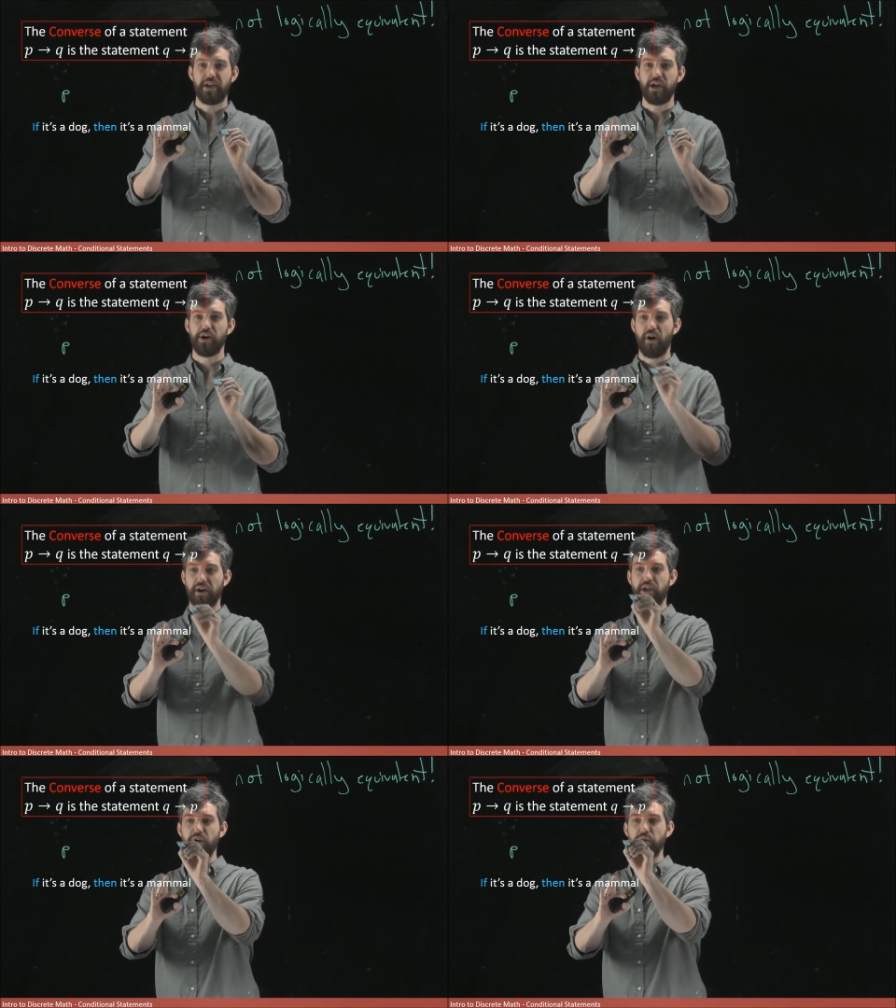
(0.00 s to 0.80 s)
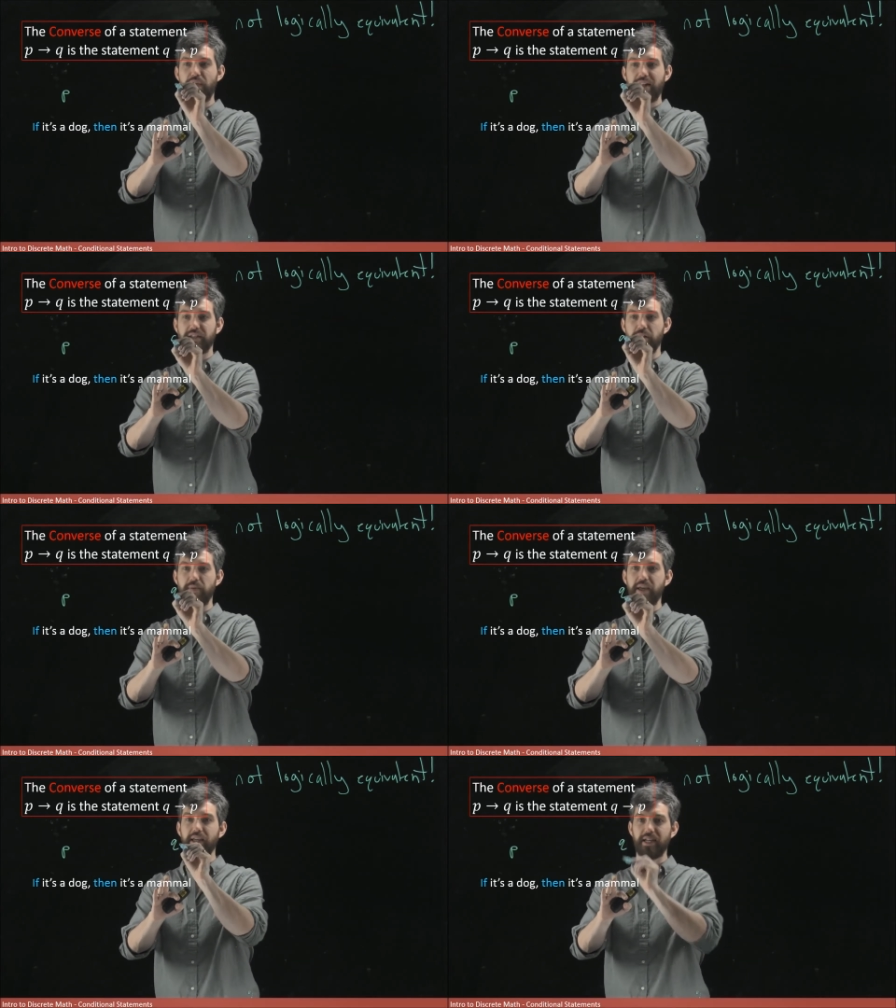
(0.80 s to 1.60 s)
here our q, that's gonna
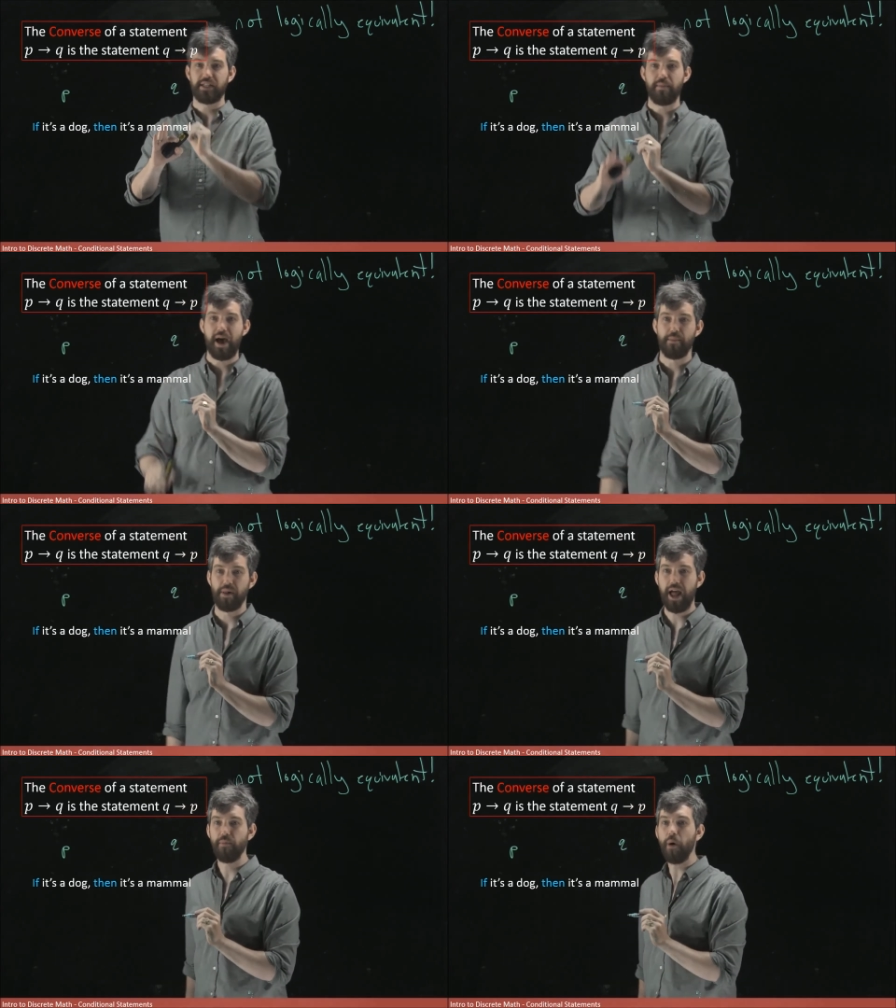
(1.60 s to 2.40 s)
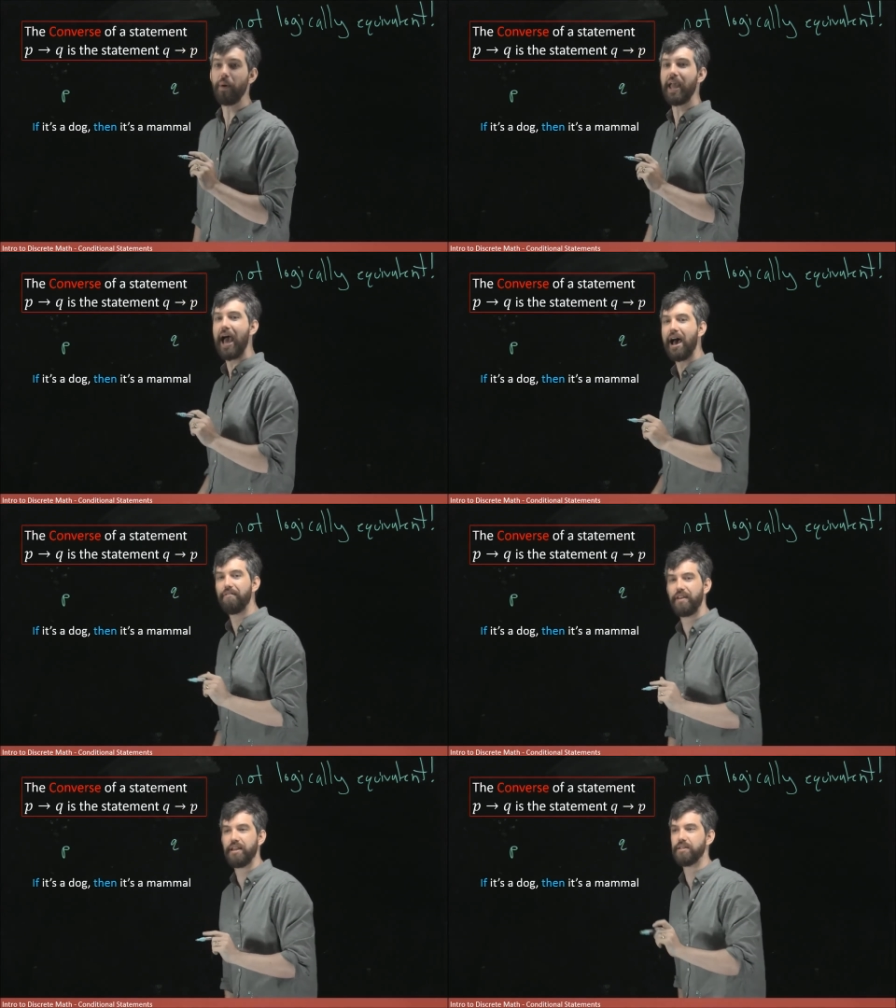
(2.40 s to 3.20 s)
be, it's a mammal. And what we
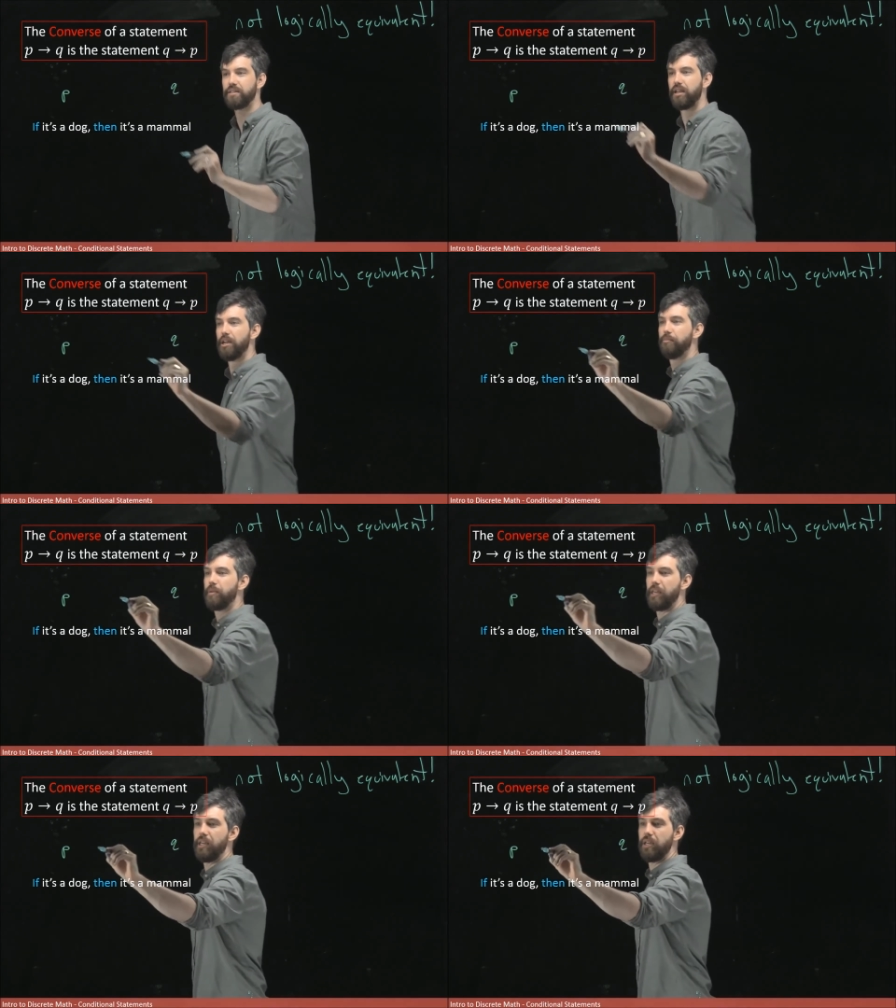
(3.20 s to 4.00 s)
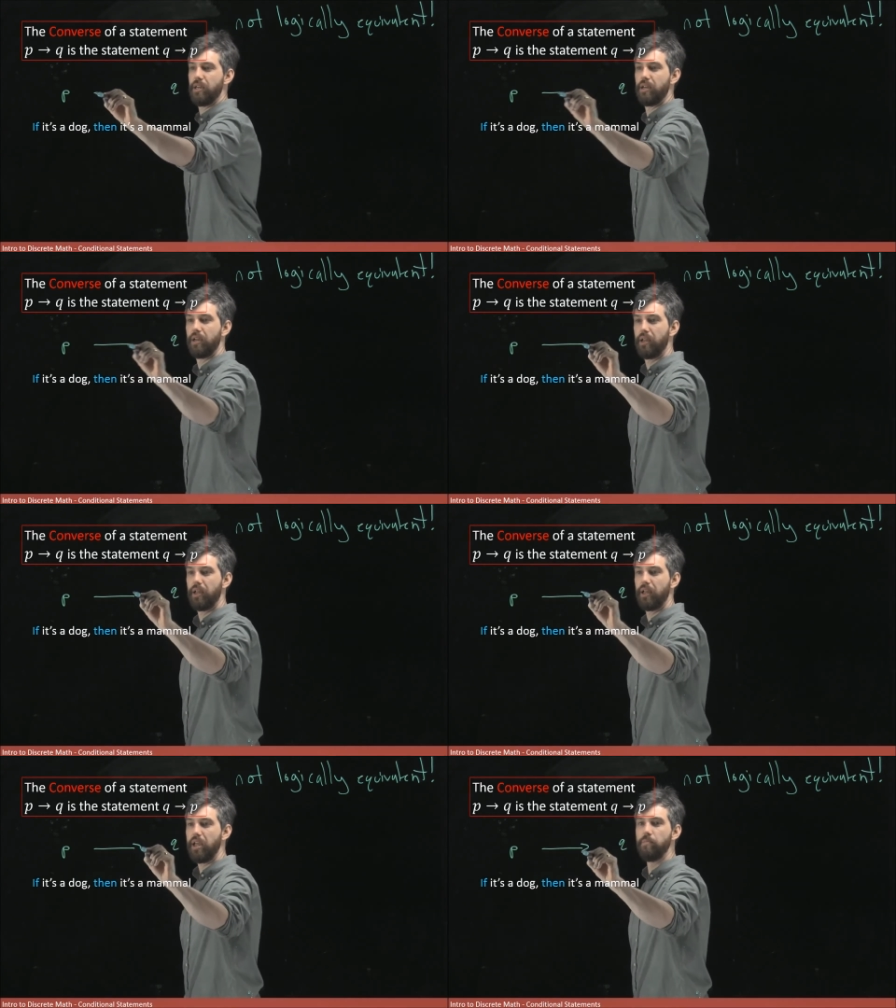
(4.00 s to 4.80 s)
have is p
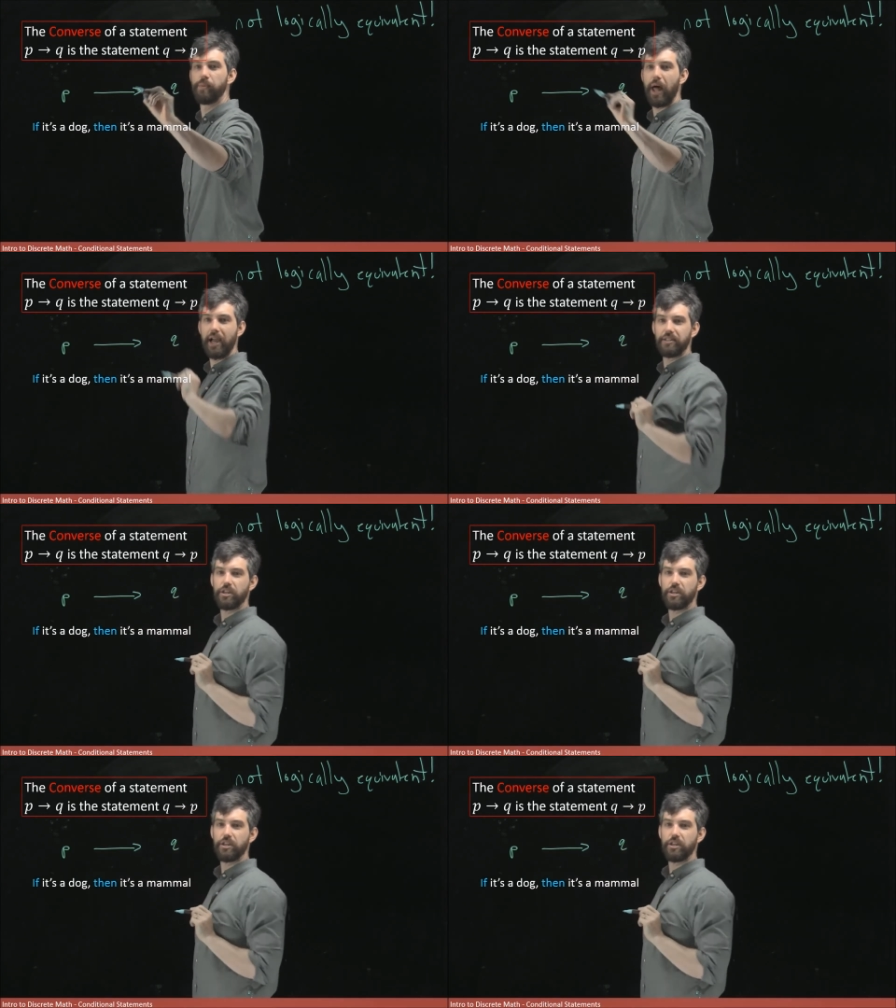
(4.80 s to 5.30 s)
implies